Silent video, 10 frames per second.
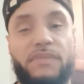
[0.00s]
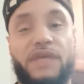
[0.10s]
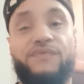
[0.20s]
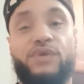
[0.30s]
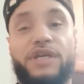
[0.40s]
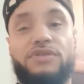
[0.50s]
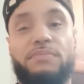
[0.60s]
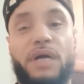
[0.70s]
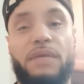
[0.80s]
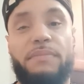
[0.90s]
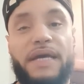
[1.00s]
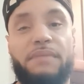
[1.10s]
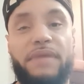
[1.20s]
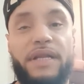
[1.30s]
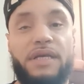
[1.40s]
If you need your money back
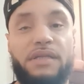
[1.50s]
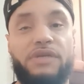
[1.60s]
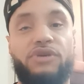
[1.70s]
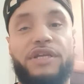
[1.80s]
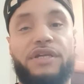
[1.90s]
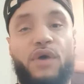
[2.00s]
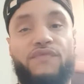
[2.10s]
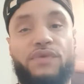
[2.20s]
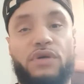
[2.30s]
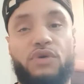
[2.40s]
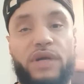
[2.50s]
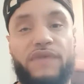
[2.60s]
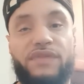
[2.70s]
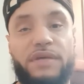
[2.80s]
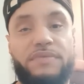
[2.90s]
immediately, you need to go for the quick
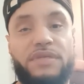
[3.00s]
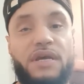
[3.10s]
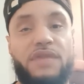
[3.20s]
flips,